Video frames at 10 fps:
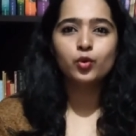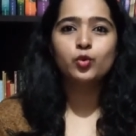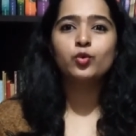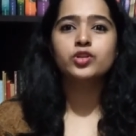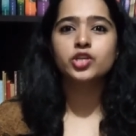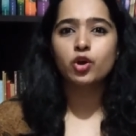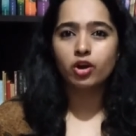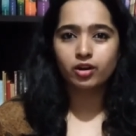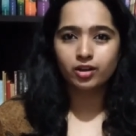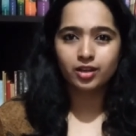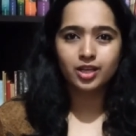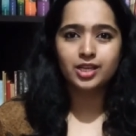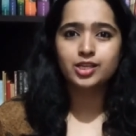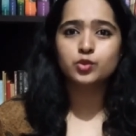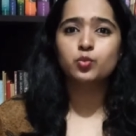who she or
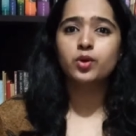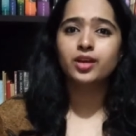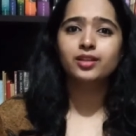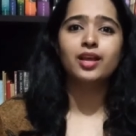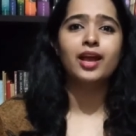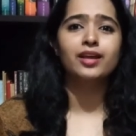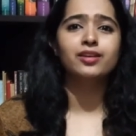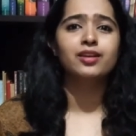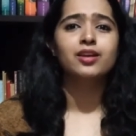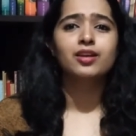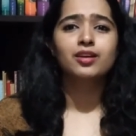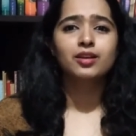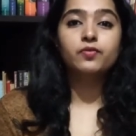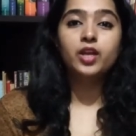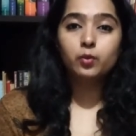he is with, and
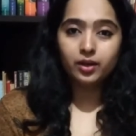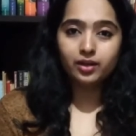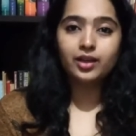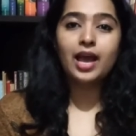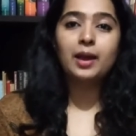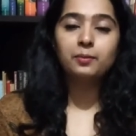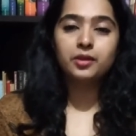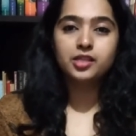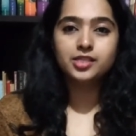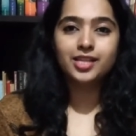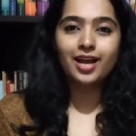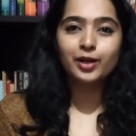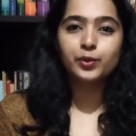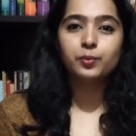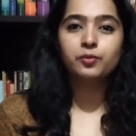this frequently happens
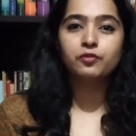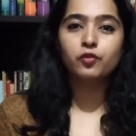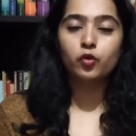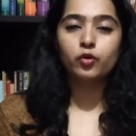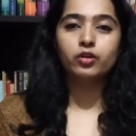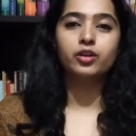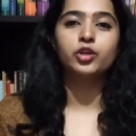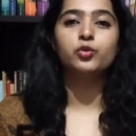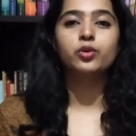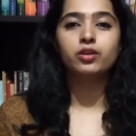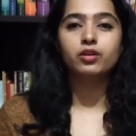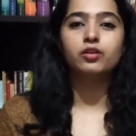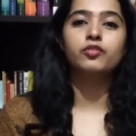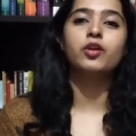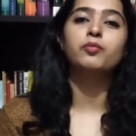that before you
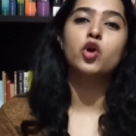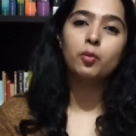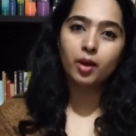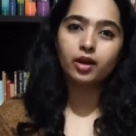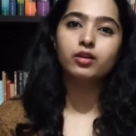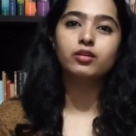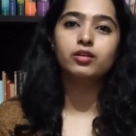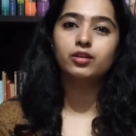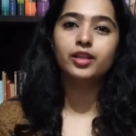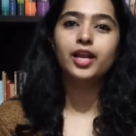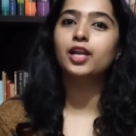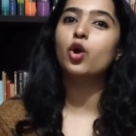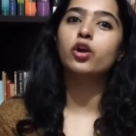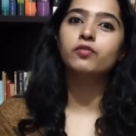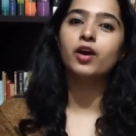hear from your partner, there
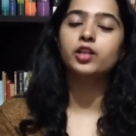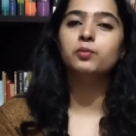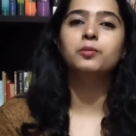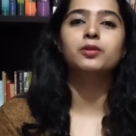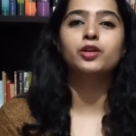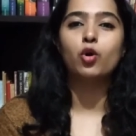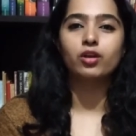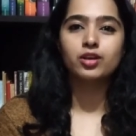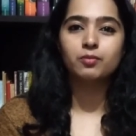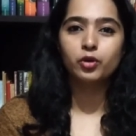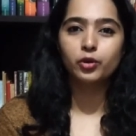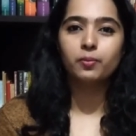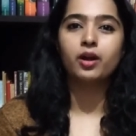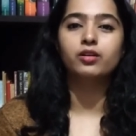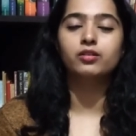are a lot of other people talking about
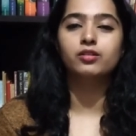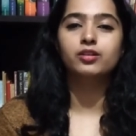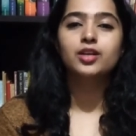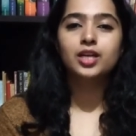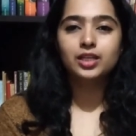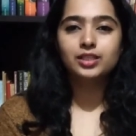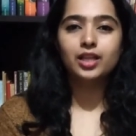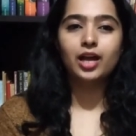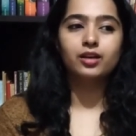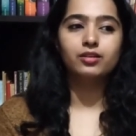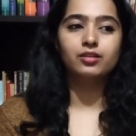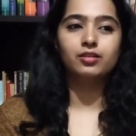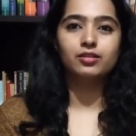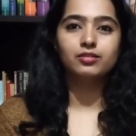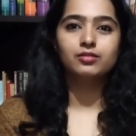your partner that
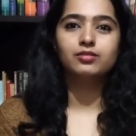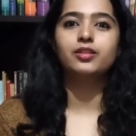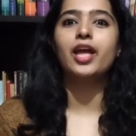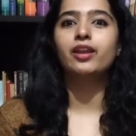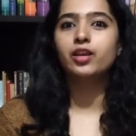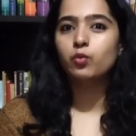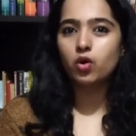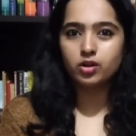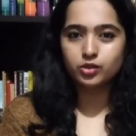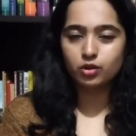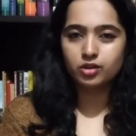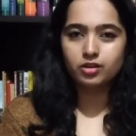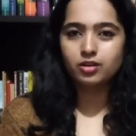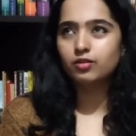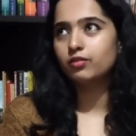uh, there he was
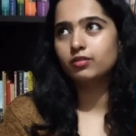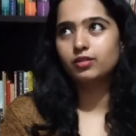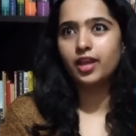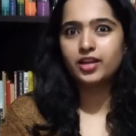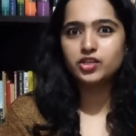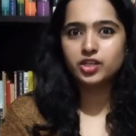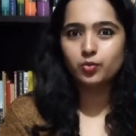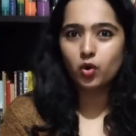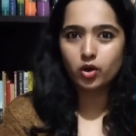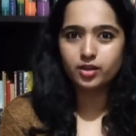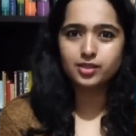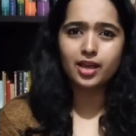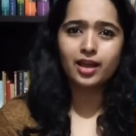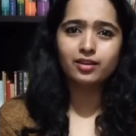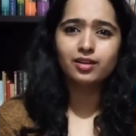or there she
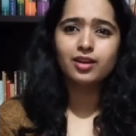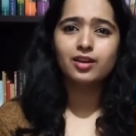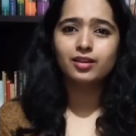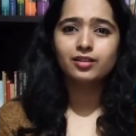was, and